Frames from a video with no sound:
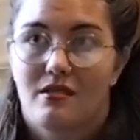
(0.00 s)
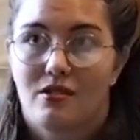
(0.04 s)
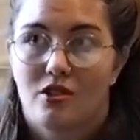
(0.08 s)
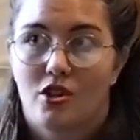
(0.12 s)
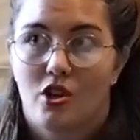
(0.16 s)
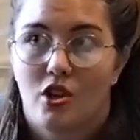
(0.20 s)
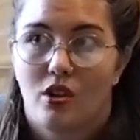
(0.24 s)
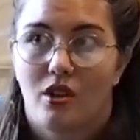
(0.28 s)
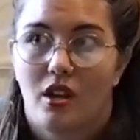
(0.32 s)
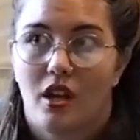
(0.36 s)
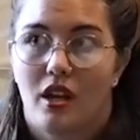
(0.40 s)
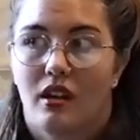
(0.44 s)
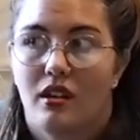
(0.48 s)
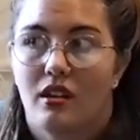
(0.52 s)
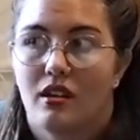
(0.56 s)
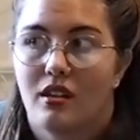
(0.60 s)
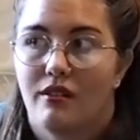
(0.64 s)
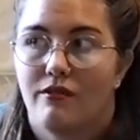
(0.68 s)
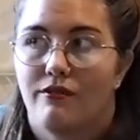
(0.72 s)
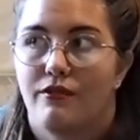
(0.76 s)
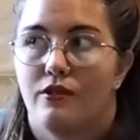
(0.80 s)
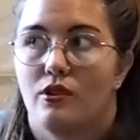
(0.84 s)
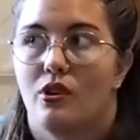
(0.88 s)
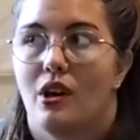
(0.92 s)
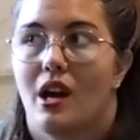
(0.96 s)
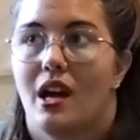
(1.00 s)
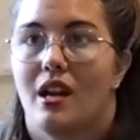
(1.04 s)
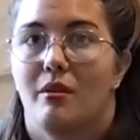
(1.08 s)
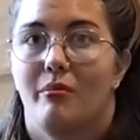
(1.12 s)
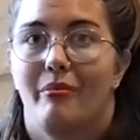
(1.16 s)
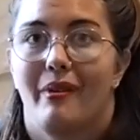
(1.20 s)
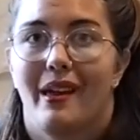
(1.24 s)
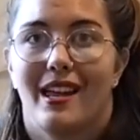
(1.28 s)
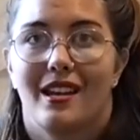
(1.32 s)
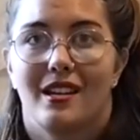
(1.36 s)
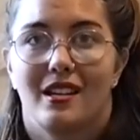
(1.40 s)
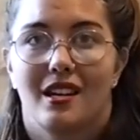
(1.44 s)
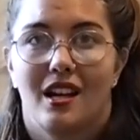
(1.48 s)
So like if you had a
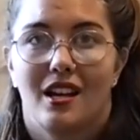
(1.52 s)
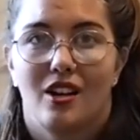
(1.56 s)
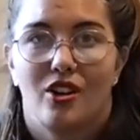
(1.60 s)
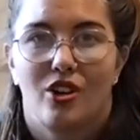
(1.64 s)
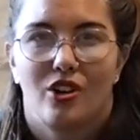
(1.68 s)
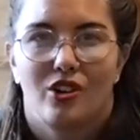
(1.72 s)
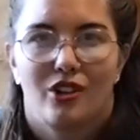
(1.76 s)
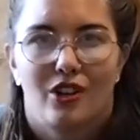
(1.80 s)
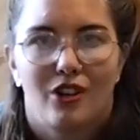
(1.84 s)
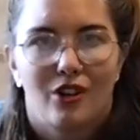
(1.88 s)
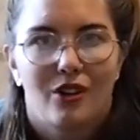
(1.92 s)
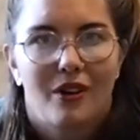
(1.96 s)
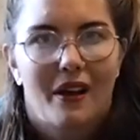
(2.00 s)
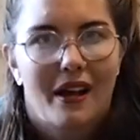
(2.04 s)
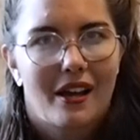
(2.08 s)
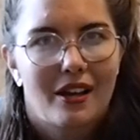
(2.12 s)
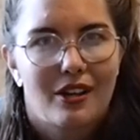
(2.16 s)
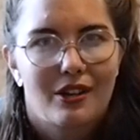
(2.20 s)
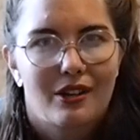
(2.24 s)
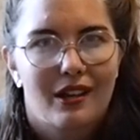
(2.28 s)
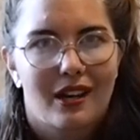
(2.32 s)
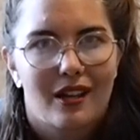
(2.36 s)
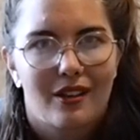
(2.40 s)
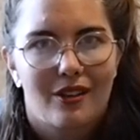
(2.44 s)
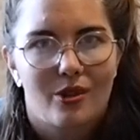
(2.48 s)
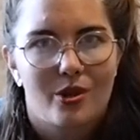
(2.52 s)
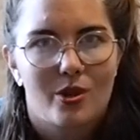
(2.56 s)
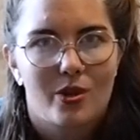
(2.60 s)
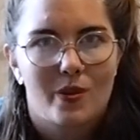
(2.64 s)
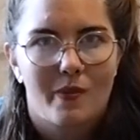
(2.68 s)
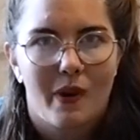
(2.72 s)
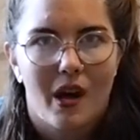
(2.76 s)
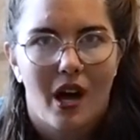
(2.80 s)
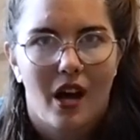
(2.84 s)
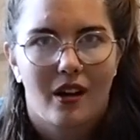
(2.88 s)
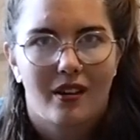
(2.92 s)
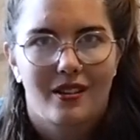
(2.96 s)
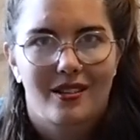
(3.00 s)
band-aid on, you know how you get those
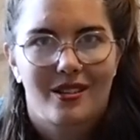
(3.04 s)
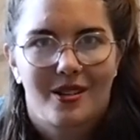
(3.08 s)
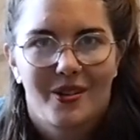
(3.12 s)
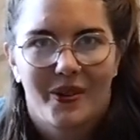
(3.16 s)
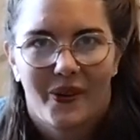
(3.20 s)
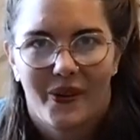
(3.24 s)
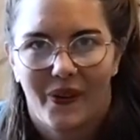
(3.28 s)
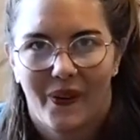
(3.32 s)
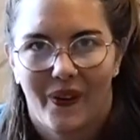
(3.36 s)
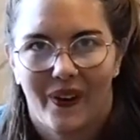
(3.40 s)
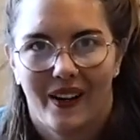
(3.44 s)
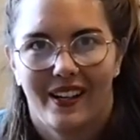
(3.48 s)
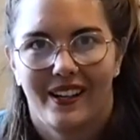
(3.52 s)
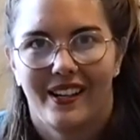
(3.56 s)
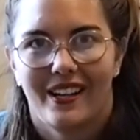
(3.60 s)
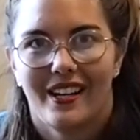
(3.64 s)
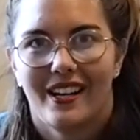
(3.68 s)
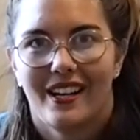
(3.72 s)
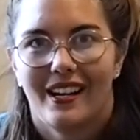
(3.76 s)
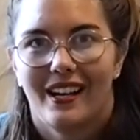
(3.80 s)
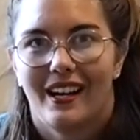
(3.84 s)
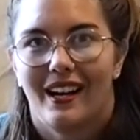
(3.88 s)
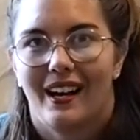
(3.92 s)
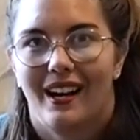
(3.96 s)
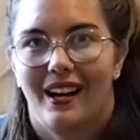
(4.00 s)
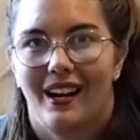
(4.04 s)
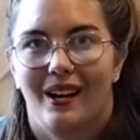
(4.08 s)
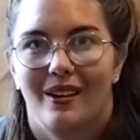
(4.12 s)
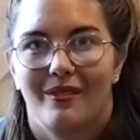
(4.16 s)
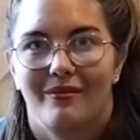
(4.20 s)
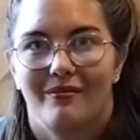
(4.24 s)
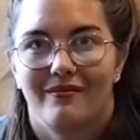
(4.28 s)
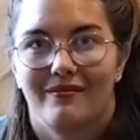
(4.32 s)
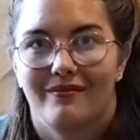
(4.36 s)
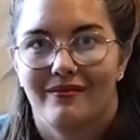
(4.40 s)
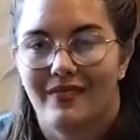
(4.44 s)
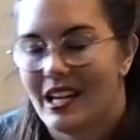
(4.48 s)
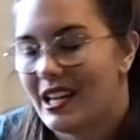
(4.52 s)
marks, or
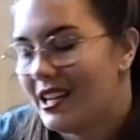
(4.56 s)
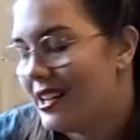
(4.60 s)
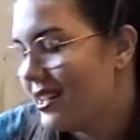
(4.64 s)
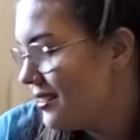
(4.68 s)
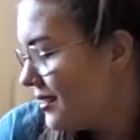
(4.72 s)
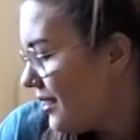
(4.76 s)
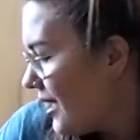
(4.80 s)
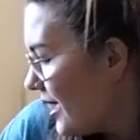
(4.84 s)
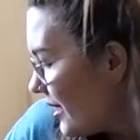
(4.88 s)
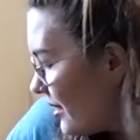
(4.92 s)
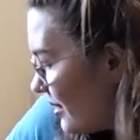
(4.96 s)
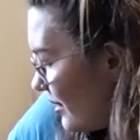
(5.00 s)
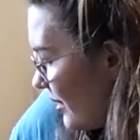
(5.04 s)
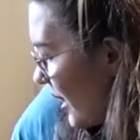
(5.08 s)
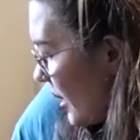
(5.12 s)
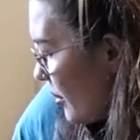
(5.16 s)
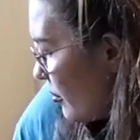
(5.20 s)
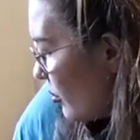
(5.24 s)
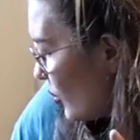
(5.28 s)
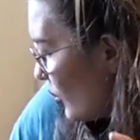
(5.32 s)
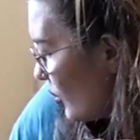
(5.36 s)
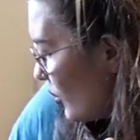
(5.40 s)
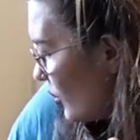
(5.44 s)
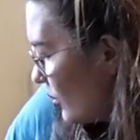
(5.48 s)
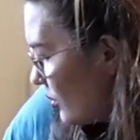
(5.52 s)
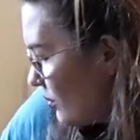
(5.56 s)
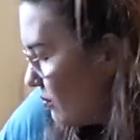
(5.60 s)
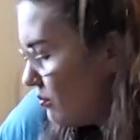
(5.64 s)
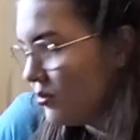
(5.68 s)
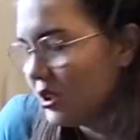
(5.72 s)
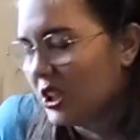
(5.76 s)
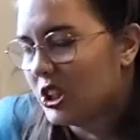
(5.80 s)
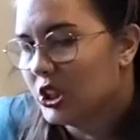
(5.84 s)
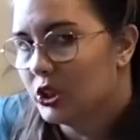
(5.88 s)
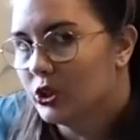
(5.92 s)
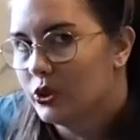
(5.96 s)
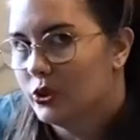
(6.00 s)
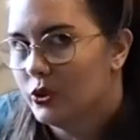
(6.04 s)
any like label
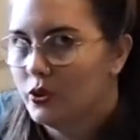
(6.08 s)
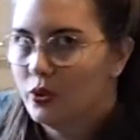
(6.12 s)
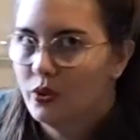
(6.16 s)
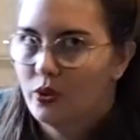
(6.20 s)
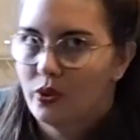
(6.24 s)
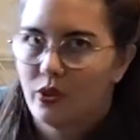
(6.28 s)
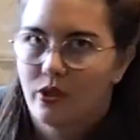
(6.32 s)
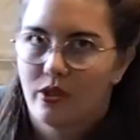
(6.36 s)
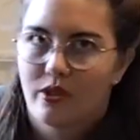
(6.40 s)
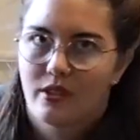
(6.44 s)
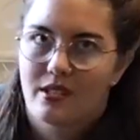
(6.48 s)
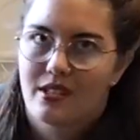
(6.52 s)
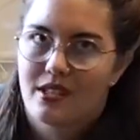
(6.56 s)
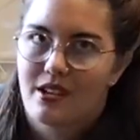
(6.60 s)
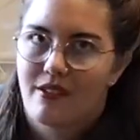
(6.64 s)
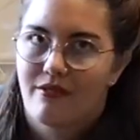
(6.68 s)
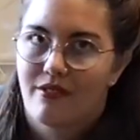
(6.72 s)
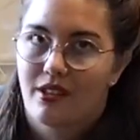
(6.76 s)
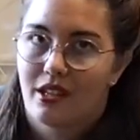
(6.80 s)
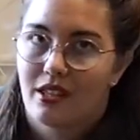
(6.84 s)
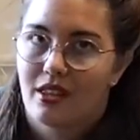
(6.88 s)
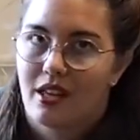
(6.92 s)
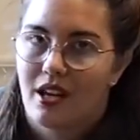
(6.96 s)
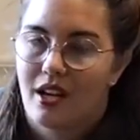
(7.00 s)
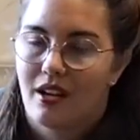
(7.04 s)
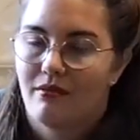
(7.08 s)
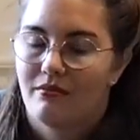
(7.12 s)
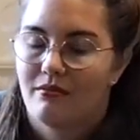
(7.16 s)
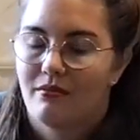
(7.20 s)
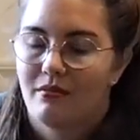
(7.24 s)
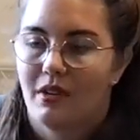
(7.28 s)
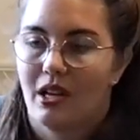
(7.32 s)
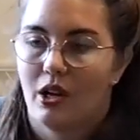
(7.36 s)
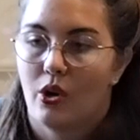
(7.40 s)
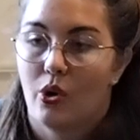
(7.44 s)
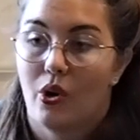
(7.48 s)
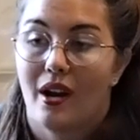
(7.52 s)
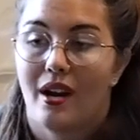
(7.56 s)
glue or stuff like that,
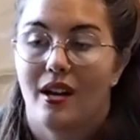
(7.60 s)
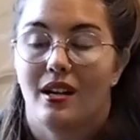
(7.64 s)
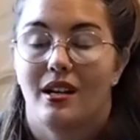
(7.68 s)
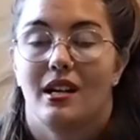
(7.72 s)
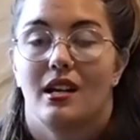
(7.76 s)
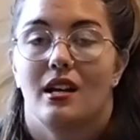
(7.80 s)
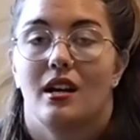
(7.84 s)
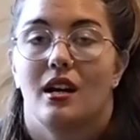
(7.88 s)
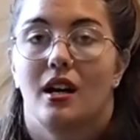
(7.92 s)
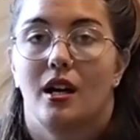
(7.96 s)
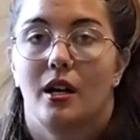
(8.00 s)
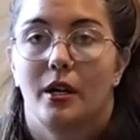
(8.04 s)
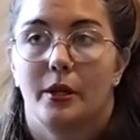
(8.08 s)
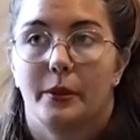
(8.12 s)
or any